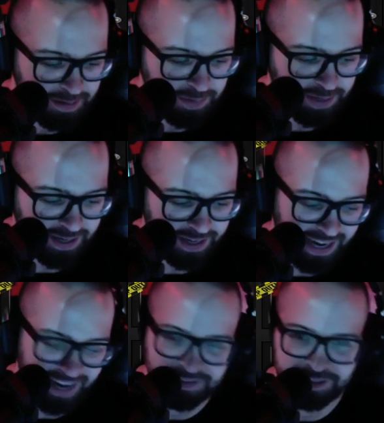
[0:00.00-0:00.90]
But
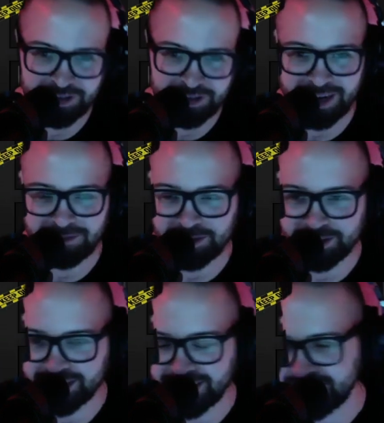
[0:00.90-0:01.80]
after trap
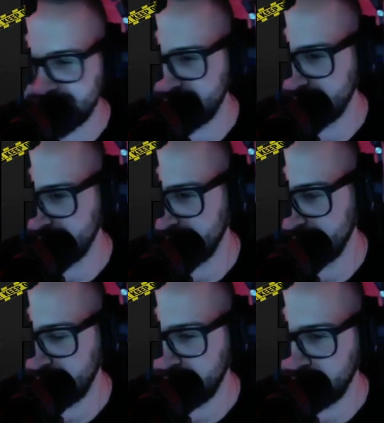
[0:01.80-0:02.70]
music, I target
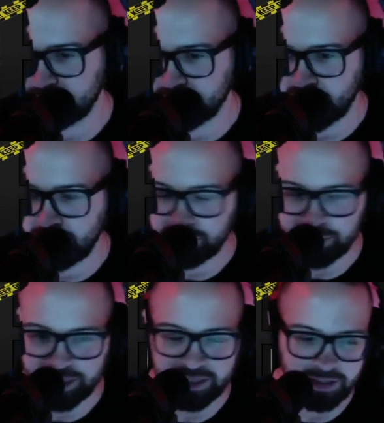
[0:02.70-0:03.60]
the
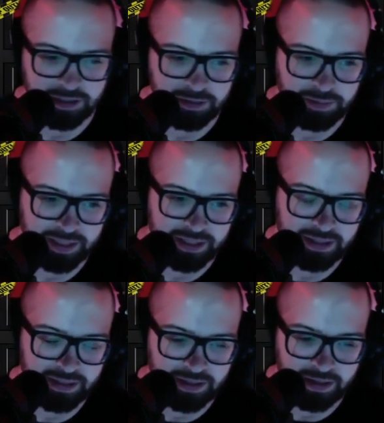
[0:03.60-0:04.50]
government a little bit.
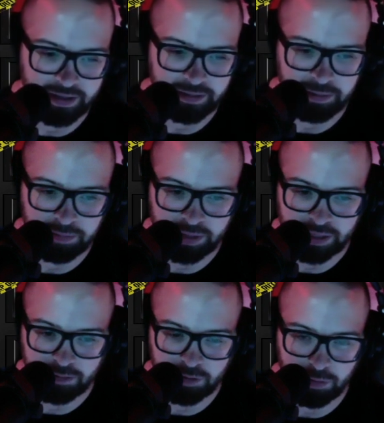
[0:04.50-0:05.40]
I bring
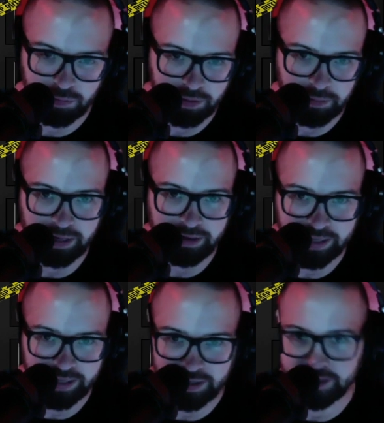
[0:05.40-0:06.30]
up corporate
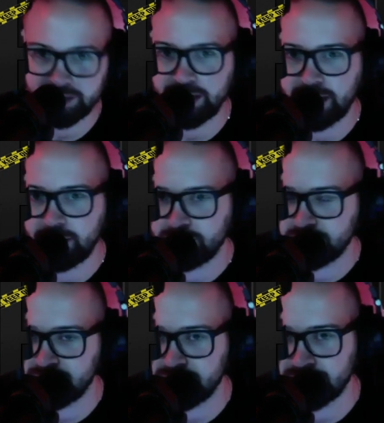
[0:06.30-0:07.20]
America and how
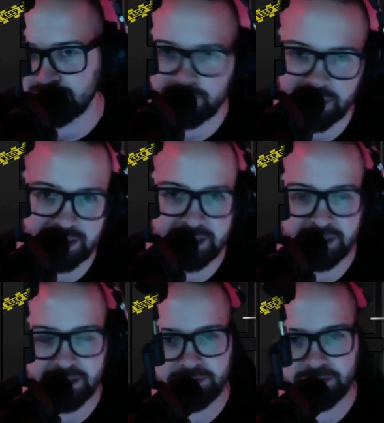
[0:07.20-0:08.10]
everything's
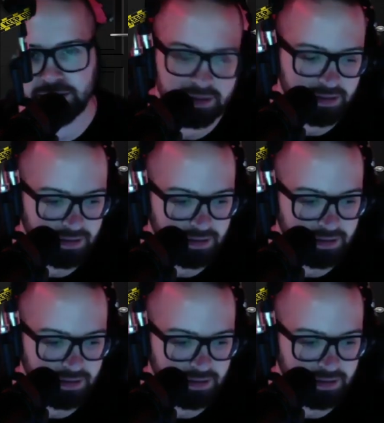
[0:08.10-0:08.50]
expensive and,